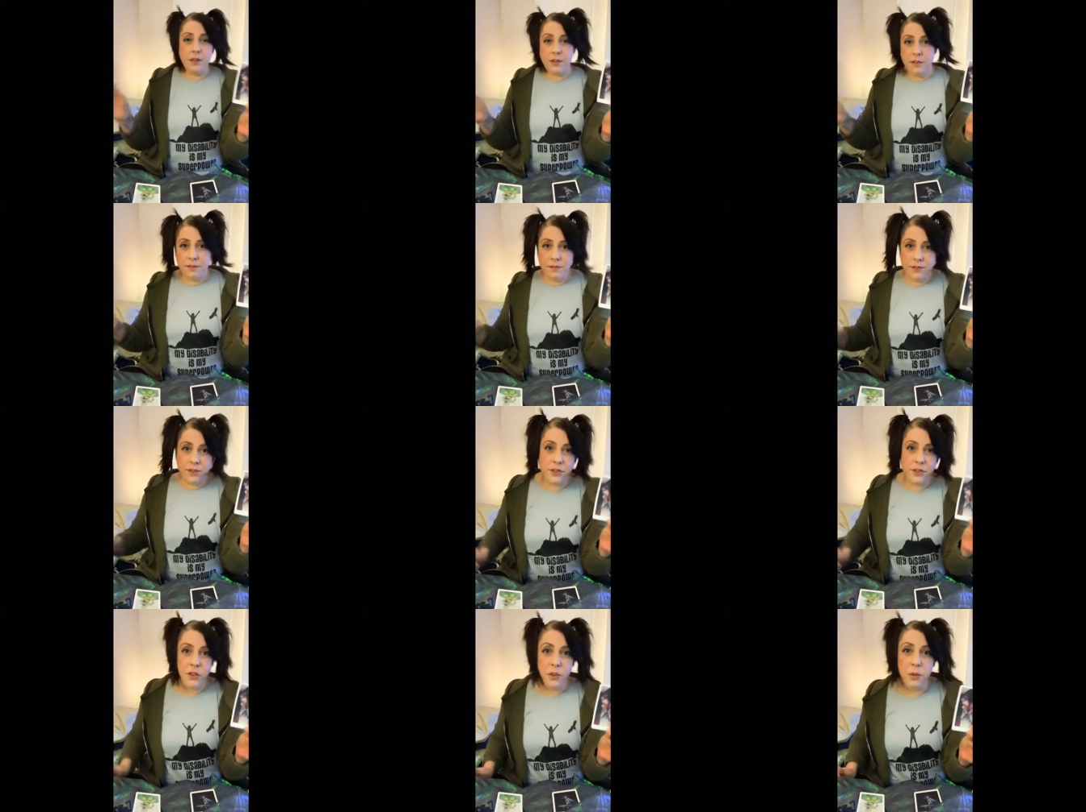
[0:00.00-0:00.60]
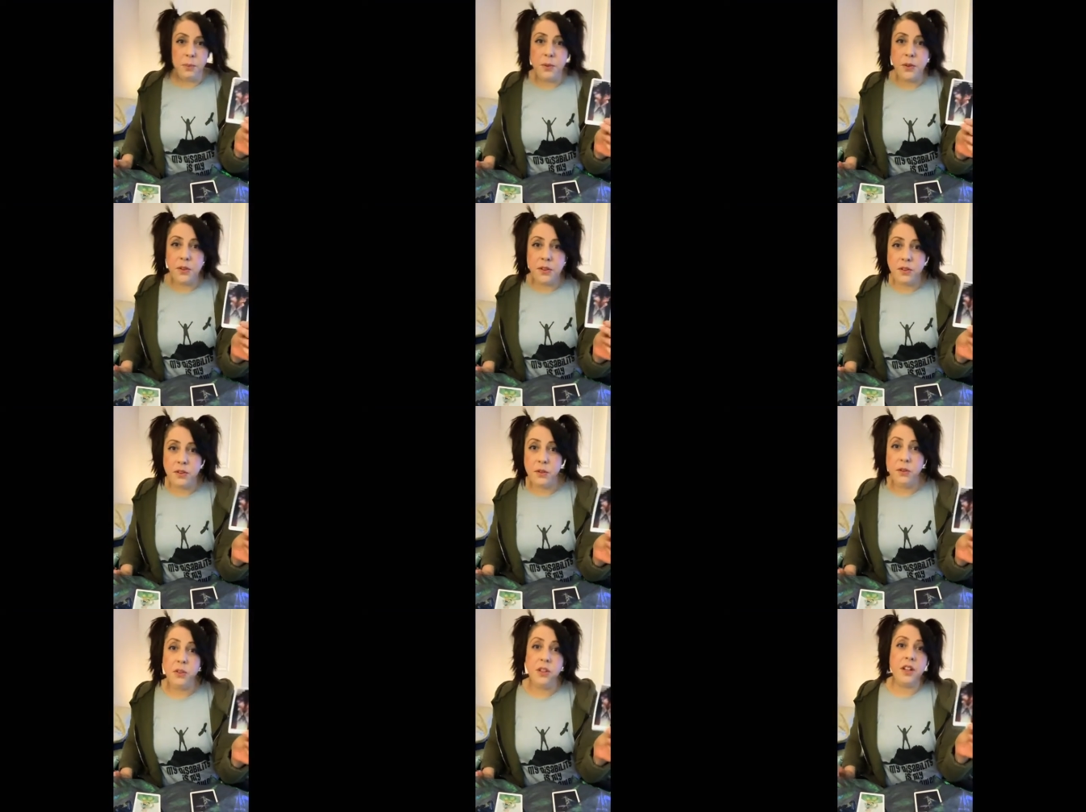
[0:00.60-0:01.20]
super
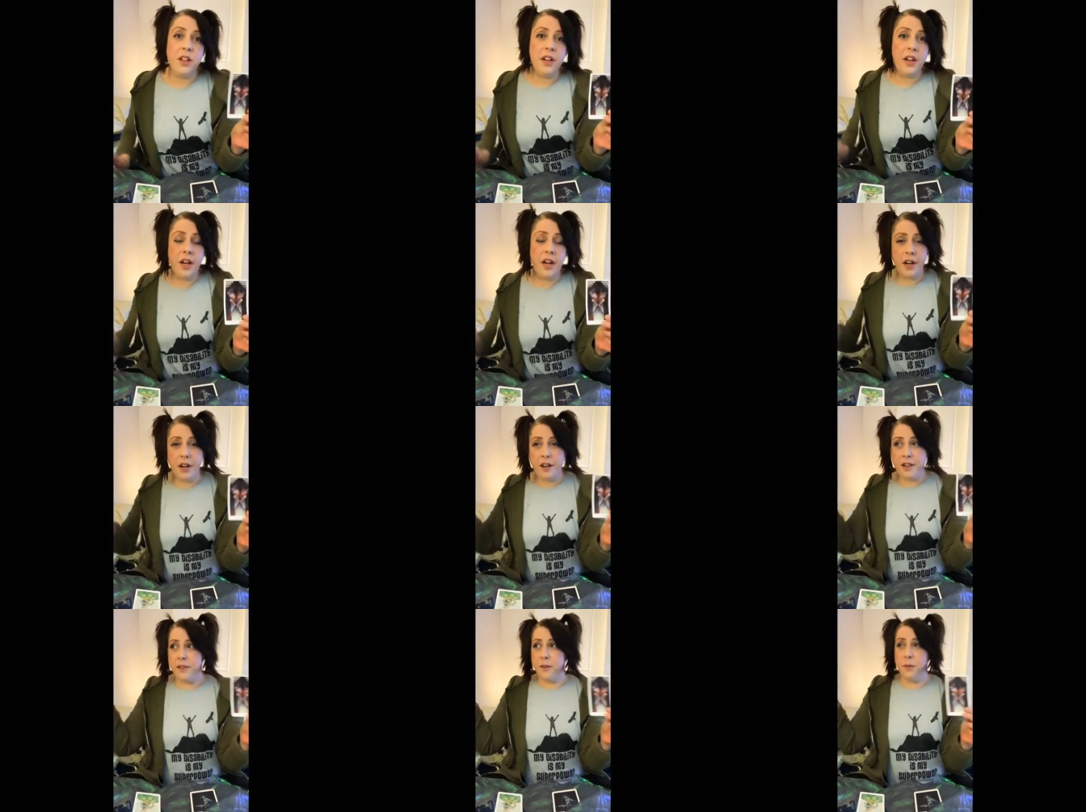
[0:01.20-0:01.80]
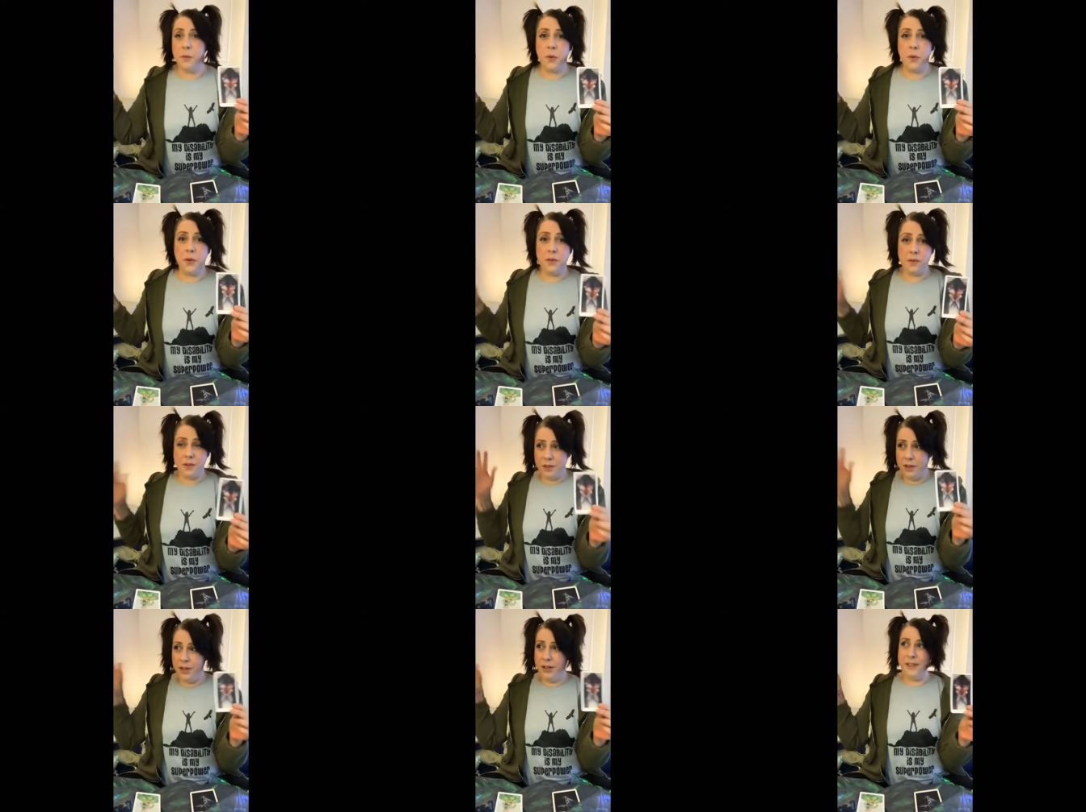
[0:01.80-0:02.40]
do-gooder the
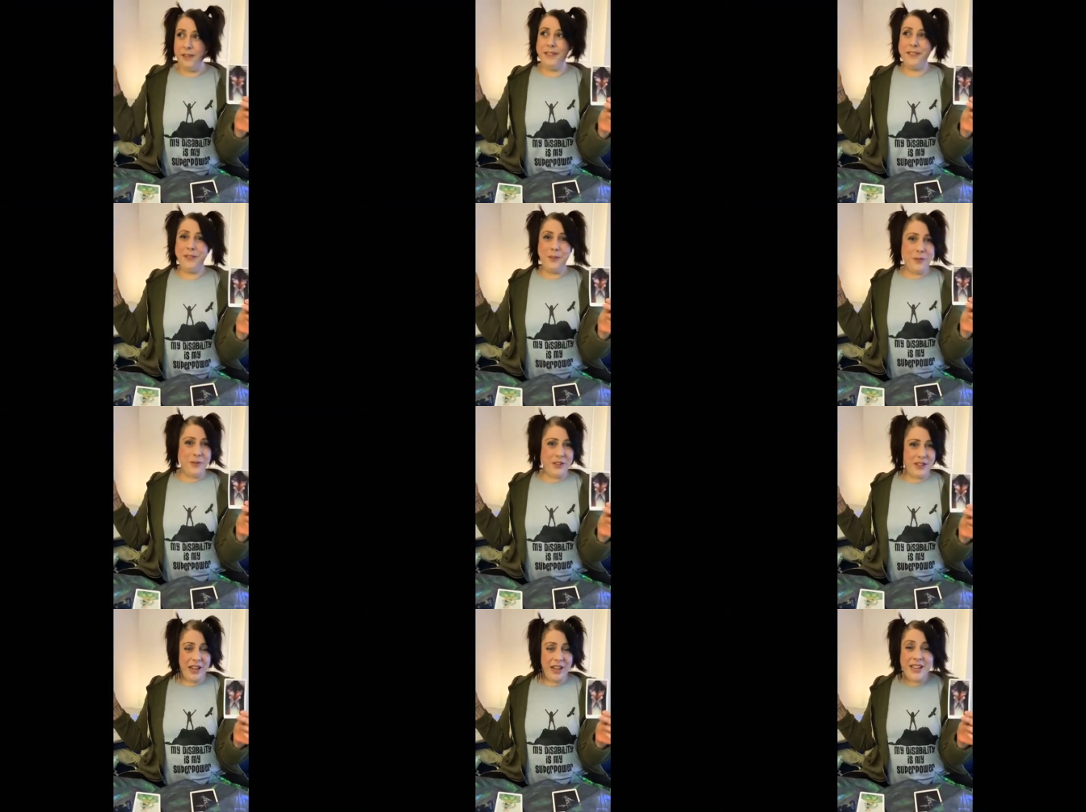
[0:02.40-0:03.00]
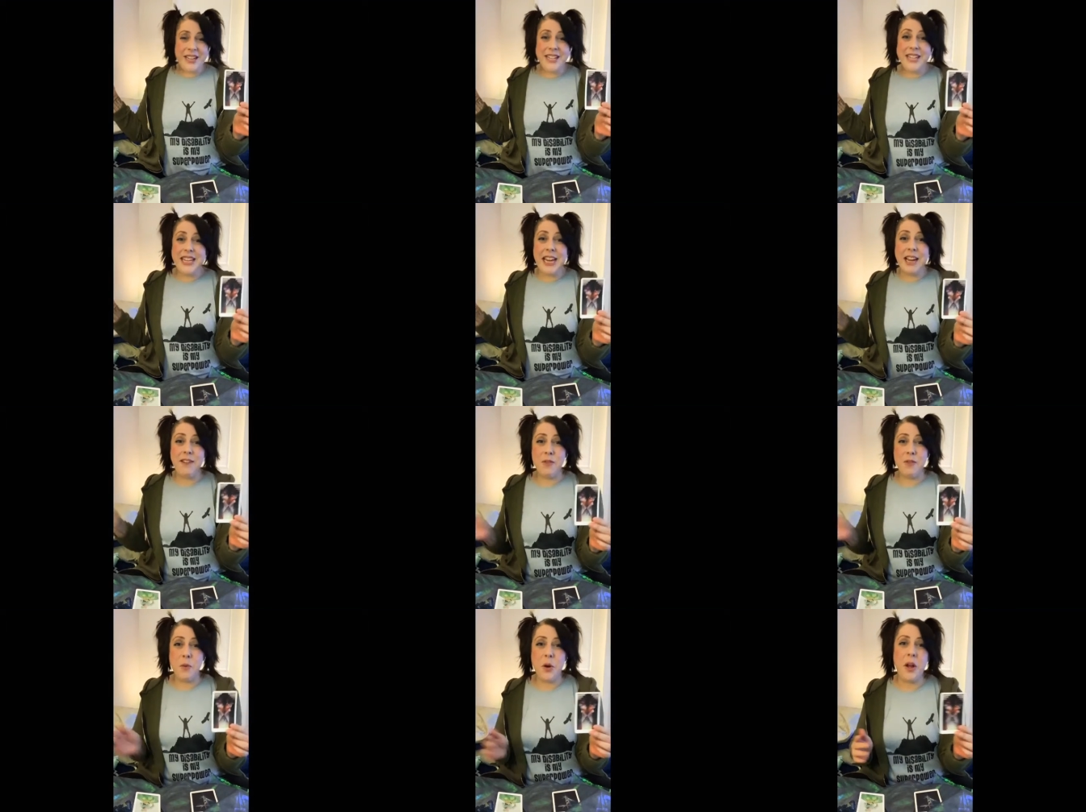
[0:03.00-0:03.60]
world who's gonna save
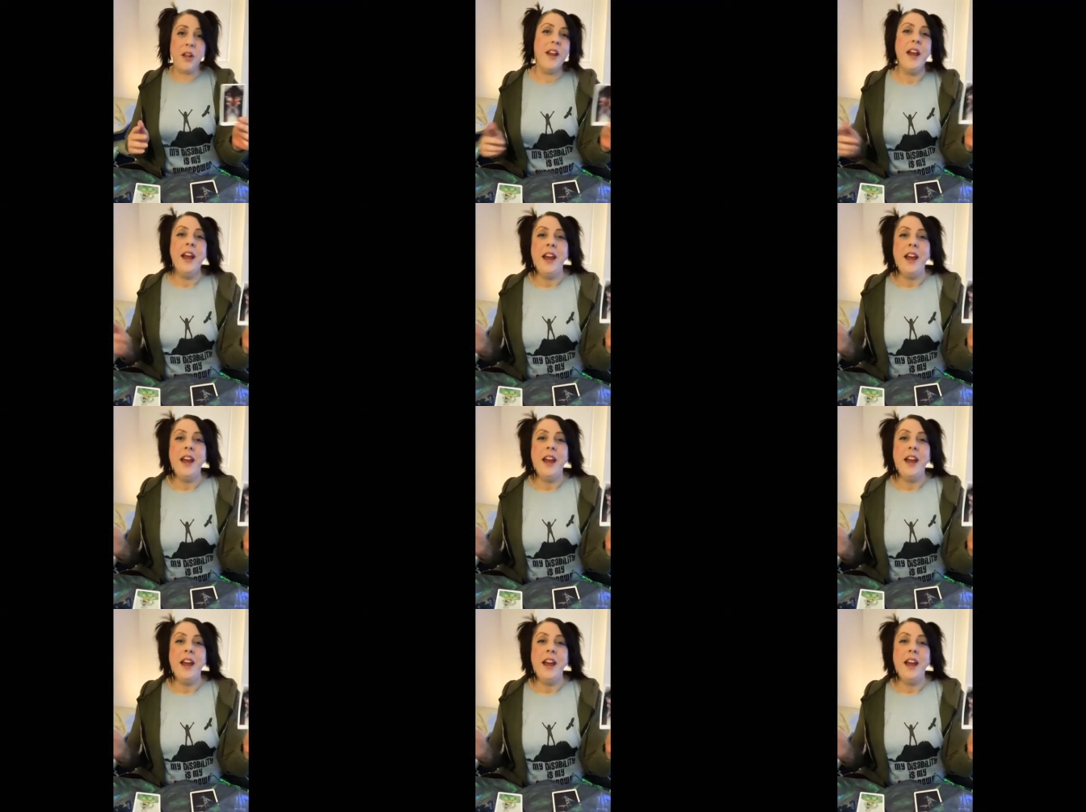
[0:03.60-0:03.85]
the world.